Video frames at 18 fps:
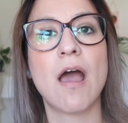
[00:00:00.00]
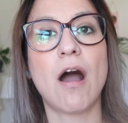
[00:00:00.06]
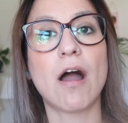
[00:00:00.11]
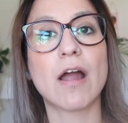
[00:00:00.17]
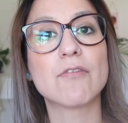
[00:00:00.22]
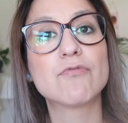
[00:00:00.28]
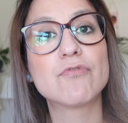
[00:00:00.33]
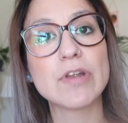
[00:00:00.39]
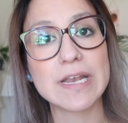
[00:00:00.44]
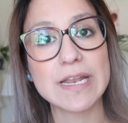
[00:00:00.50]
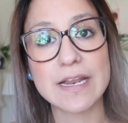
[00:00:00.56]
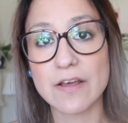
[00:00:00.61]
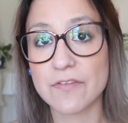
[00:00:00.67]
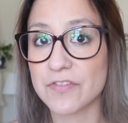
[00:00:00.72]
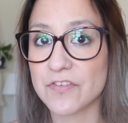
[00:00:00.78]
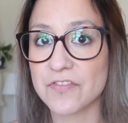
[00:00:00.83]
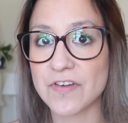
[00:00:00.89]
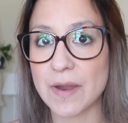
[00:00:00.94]
I really
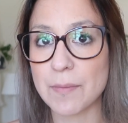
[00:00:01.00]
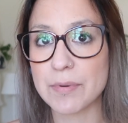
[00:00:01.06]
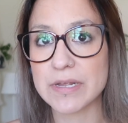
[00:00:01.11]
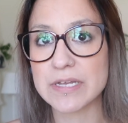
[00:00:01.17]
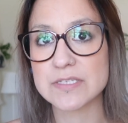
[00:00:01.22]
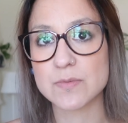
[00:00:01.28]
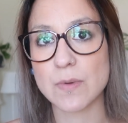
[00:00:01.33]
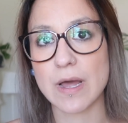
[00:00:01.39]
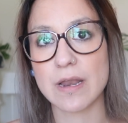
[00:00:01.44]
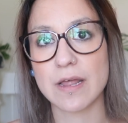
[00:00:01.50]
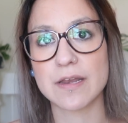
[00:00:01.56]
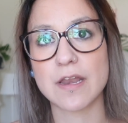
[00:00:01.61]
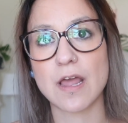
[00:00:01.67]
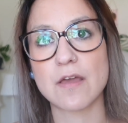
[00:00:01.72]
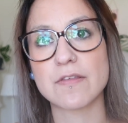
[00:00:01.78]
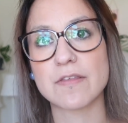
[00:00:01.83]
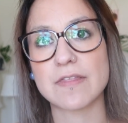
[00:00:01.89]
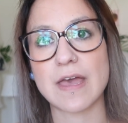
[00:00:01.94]
love the fabric as well. I
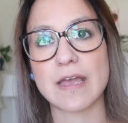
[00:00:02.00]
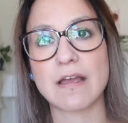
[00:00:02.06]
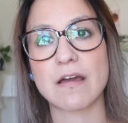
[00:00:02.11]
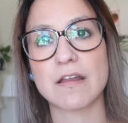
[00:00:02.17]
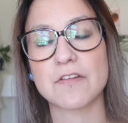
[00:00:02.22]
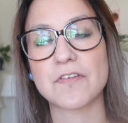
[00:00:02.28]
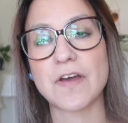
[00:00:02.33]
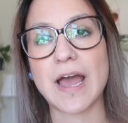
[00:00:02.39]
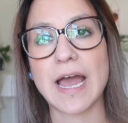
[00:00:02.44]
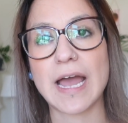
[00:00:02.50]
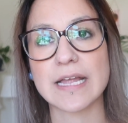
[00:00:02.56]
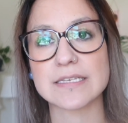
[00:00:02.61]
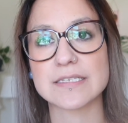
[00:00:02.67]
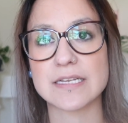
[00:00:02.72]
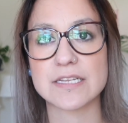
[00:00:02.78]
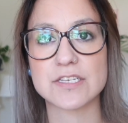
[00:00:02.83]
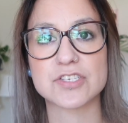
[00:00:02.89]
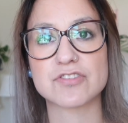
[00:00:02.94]
know that they're kind of
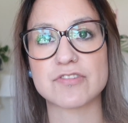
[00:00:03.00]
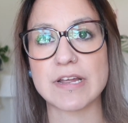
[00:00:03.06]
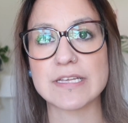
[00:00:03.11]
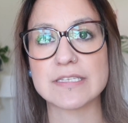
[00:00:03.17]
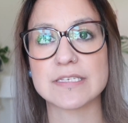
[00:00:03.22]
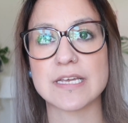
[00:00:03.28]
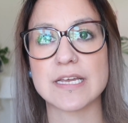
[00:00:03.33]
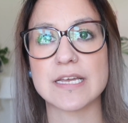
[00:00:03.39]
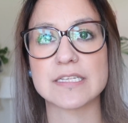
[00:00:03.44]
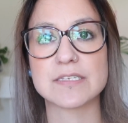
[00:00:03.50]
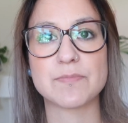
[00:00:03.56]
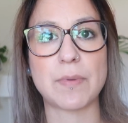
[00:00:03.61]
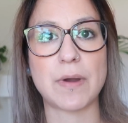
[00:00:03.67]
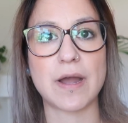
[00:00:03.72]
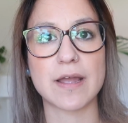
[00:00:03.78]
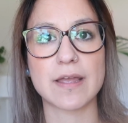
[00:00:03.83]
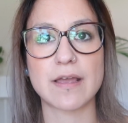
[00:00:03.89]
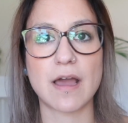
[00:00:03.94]
hand illustrated
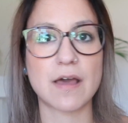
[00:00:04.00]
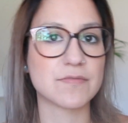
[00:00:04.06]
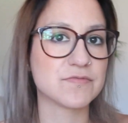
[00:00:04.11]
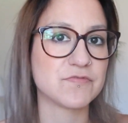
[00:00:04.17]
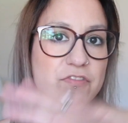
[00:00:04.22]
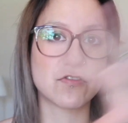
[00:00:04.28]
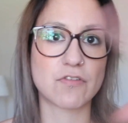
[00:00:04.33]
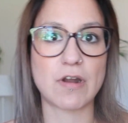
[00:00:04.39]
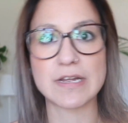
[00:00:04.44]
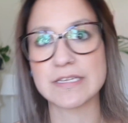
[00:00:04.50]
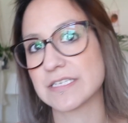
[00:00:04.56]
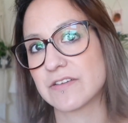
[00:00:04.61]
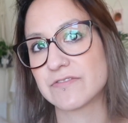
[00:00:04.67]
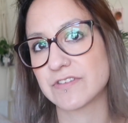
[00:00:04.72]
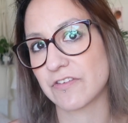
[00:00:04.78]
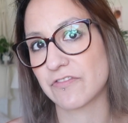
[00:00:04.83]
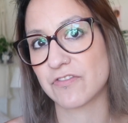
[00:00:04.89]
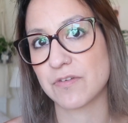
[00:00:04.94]
by a variety
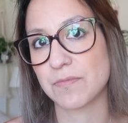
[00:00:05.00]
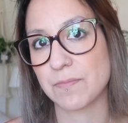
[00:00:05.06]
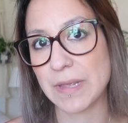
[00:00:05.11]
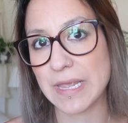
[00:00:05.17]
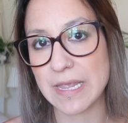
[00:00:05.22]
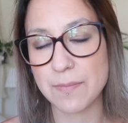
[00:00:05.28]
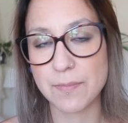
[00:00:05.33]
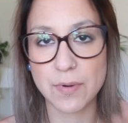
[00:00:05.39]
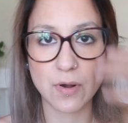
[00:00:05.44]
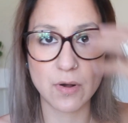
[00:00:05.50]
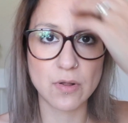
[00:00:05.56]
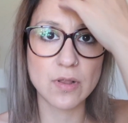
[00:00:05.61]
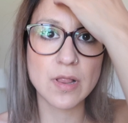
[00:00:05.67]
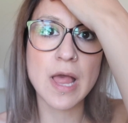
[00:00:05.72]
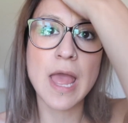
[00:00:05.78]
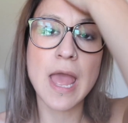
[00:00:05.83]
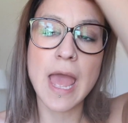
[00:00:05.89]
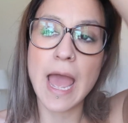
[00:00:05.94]
of different
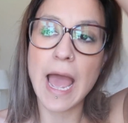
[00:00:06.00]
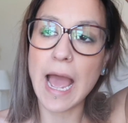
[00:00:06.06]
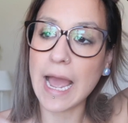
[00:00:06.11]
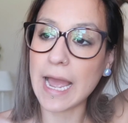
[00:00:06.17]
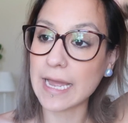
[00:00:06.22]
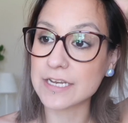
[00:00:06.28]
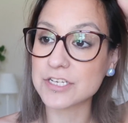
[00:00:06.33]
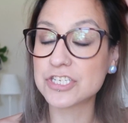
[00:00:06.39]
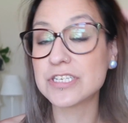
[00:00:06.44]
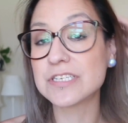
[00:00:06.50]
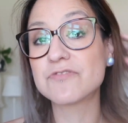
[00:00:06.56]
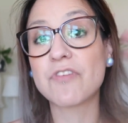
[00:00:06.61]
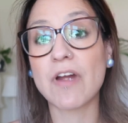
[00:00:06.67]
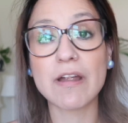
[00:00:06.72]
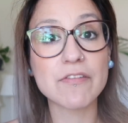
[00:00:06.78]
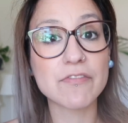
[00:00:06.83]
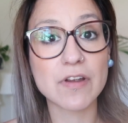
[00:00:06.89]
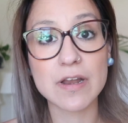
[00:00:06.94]
people, and she's
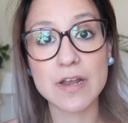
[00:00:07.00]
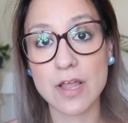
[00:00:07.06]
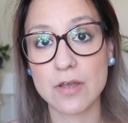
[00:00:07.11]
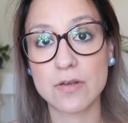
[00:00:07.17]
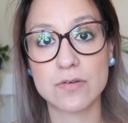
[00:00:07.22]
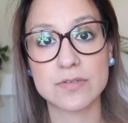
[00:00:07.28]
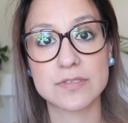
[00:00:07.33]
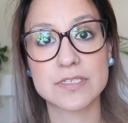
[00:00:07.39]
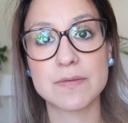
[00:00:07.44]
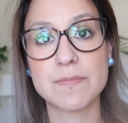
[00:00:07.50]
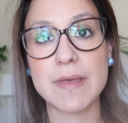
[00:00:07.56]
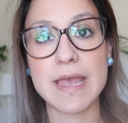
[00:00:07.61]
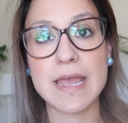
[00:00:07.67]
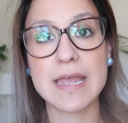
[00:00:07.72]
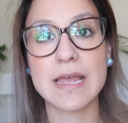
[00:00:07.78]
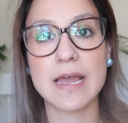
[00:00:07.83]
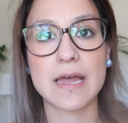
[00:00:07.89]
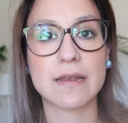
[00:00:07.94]
very, very local to
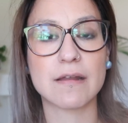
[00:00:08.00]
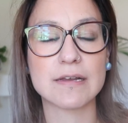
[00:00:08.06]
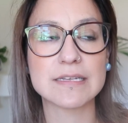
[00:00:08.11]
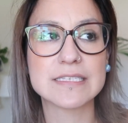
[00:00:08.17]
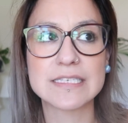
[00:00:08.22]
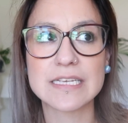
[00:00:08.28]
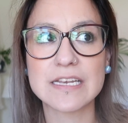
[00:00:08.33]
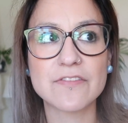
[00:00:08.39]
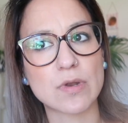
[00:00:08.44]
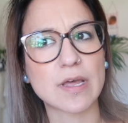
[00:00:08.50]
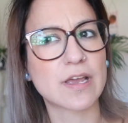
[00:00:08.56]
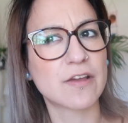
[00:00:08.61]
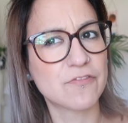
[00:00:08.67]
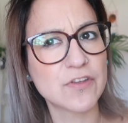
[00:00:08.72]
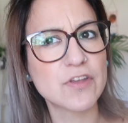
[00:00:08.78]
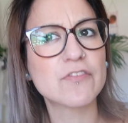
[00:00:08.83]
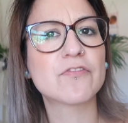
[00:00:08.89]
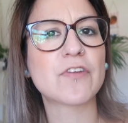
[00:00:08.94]
me. And I'd seen it with like a
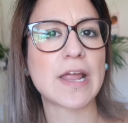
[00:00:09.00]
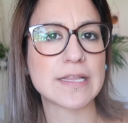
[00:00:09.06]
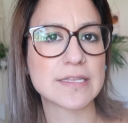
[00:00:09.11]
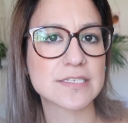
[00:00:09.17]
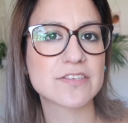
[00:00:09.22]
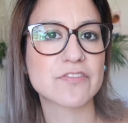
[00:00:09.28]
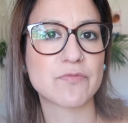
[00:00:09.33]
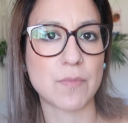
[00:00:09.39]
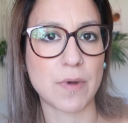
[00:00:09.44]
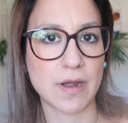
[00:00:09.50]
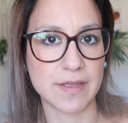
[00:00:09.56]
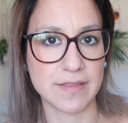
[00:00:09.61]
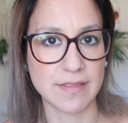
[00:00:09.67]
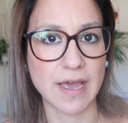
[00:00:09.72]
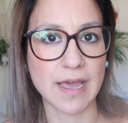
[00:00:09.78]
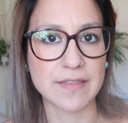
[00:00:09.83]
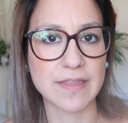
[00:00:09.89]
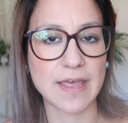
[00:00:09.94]
few friends of
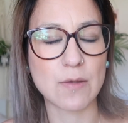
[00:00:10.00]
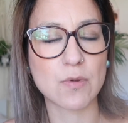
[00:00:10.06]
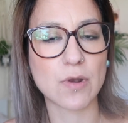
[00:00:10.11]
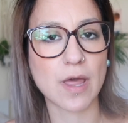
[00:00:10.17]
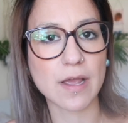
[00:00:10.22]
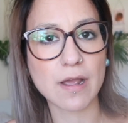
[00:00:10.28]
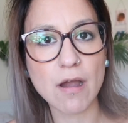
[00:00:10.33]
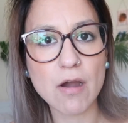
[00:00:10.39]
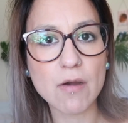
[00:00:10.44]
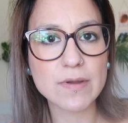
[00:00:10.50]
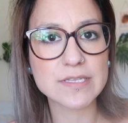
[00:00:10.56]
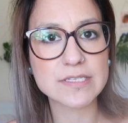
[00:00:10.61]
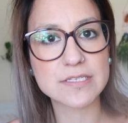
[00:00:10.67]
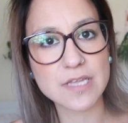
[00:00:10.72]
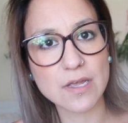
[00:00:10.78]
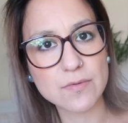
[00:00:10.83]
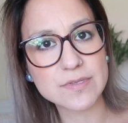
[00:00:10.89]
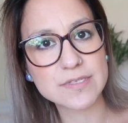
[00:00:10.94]
mine, and they were like, oh, it's
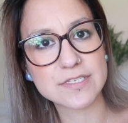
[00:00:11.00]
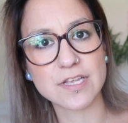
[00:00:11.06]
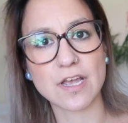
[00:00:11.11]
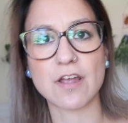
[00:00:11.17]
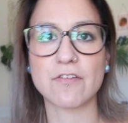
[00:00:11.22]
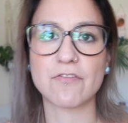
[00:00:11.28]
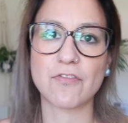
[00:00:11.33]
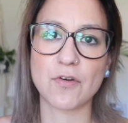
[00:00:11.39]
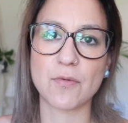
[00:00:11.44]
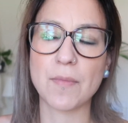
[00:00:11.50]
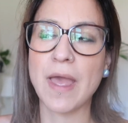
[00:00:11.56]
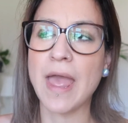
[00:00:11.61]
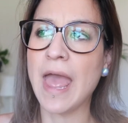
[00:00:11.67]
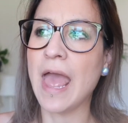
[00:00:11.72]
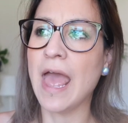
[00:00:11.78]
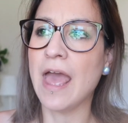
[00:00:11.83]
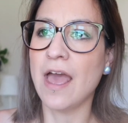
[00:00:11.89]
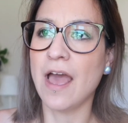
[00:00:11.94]
so and so from
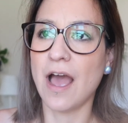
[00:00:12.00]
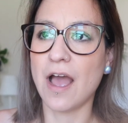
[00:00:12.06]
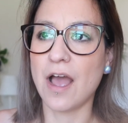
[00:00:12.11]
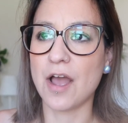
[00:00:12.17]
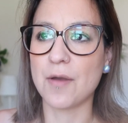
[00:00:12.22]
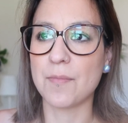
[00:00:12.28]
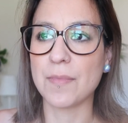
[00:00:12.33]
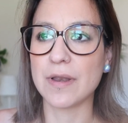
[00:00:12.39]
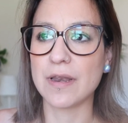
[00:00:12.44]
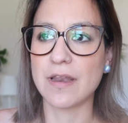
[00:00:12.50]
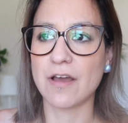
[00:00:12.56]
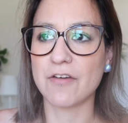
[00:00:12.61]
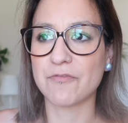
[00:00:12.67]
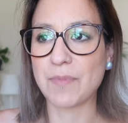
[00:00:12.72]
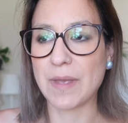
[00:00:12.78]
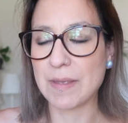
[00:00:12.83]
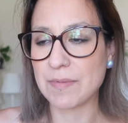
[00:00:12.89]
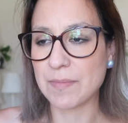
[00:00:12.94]

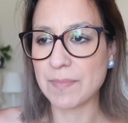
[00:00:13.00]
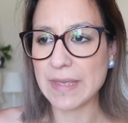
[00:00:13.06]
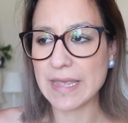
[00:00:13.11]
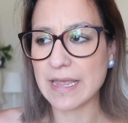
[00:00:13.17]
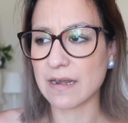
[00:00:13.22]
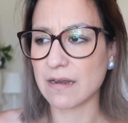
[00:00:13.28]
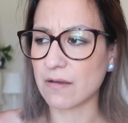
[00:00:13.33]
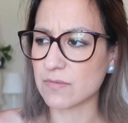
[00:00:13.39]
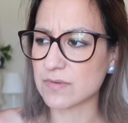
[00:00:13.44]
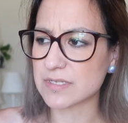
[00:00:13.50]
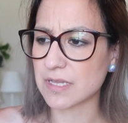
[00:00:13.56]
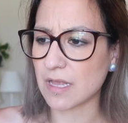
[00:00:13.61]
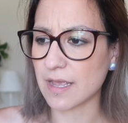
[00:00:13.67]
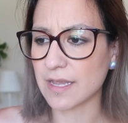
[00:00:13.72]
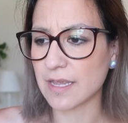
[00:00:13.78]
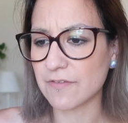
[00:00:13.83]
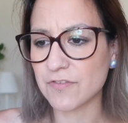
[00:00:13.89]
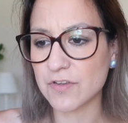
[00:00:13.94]
Love Baby Bee, and I was
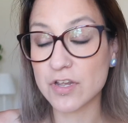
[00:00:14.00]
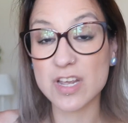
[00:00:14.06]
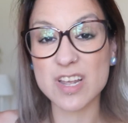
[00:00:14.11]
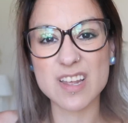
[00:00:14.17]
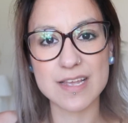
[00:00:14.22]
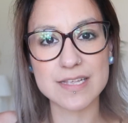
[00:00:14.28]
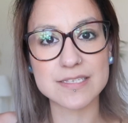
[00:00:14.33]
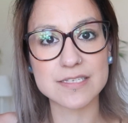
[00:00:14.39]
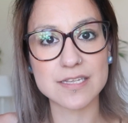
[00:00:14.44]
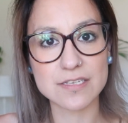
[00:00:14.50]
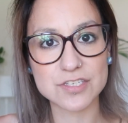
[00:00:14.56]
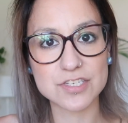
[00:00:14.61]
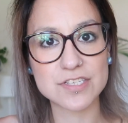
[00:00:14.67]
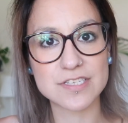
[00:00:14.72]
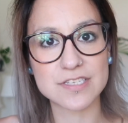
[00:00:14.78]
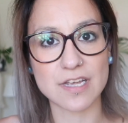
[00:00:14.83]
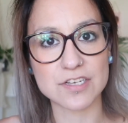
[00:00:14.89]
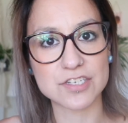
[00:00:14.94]
like, it's such
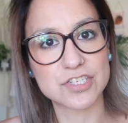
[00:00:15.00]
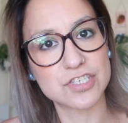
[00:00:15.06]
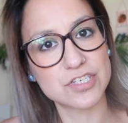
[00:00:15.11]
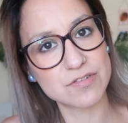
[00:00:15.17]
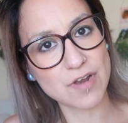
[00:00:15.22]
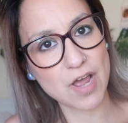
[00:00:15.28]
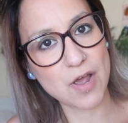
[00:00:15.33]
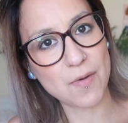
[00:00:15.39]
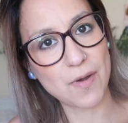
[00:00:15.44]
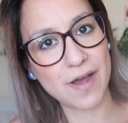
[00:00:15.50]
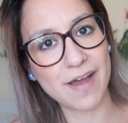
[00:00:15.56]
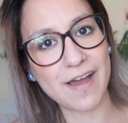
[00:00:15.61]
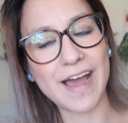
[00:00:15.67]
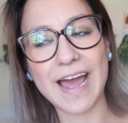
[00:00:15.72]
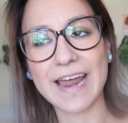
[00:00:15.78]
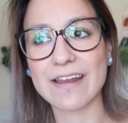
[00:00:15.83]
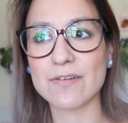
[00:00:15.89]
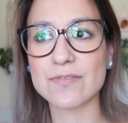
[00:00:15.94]
and such, do you know
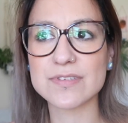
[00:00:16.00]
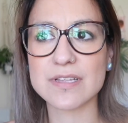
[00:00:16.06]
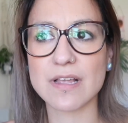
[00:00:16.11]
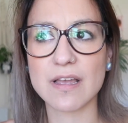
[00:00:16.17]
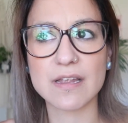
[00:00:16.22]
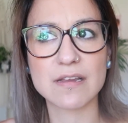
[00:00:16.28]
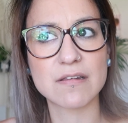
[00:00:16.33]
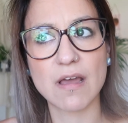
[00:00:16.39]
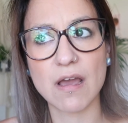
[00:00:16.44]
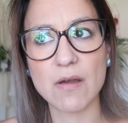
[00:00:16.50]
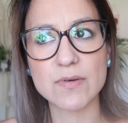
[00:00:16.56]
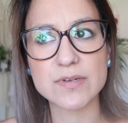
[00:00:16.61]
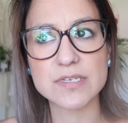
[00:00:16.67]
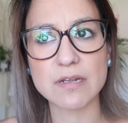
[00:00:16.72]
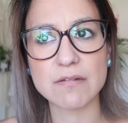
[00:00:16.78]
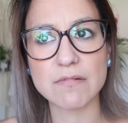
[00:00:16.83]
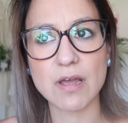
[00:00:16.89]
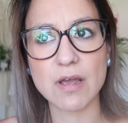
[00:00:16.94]
her? And I was like, no, I
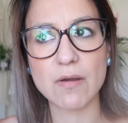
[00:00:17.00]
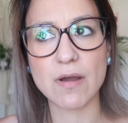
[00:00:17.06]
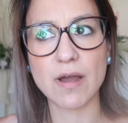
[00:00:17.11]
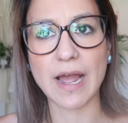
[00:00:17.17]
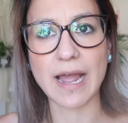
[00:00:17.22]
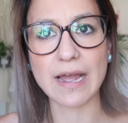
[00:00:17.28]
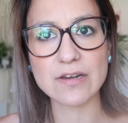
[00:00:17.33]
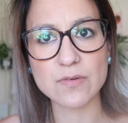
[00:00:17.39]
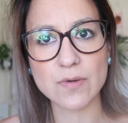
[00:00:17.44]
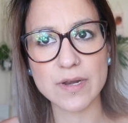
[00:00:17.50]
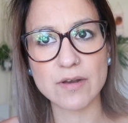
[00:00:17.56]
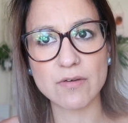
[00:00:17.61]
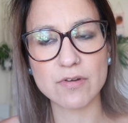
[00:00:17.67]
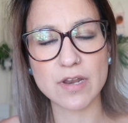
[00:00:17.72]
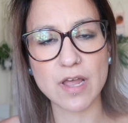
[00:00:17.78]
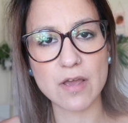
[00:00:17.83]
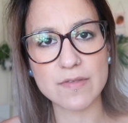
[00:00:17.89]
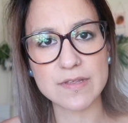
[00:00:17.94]
don't know her. How do I
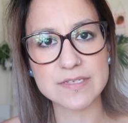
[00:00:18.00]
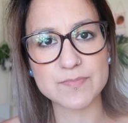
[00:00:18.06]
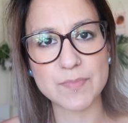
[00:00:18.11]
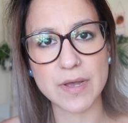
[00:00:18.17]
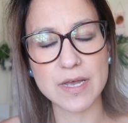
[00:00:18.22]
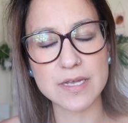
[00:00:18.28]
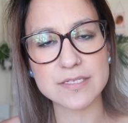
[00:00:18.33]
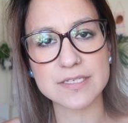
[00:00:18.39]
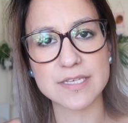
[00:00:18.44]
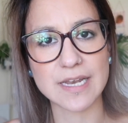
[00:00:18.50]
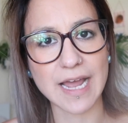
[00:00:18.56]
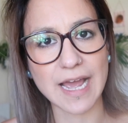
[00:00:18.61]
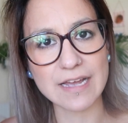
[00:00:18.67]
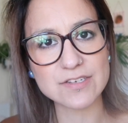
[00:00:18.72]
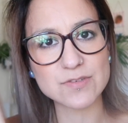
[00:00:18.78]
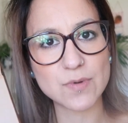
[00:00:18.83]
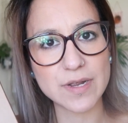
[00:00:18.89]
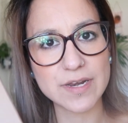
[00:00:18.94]
not know this person?
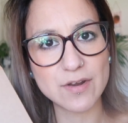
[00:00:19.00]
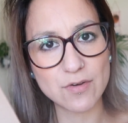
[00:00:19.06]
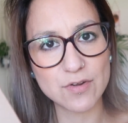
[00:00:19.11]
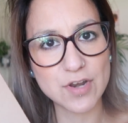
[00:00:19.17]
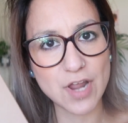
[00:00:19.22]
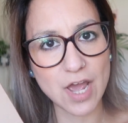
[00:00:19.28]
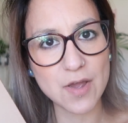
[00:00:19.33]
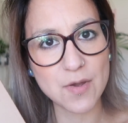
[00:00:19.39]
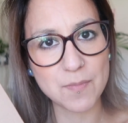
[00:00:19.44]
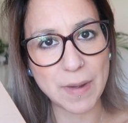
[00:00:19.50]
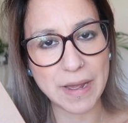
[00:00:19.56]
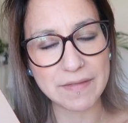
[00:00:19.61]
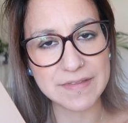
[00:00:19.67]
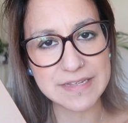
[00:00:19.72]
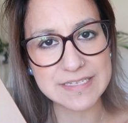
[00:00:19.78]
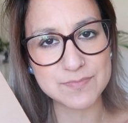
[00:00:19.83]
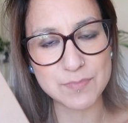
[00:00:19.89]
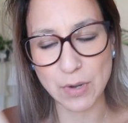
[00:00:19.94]
How do I not know
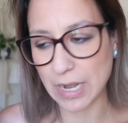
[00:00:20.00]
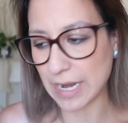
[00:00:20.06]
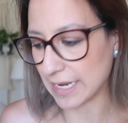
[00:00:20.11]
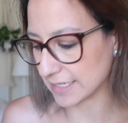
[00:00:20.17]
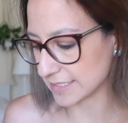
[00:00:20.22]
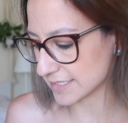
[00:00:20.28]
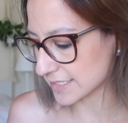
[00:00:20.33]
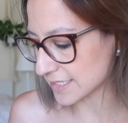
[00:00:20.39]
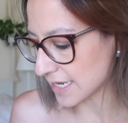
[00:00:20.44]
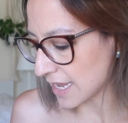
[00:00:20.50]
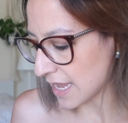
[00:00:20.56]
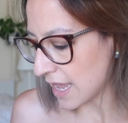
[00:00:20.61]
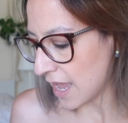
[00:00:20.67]
about this brand?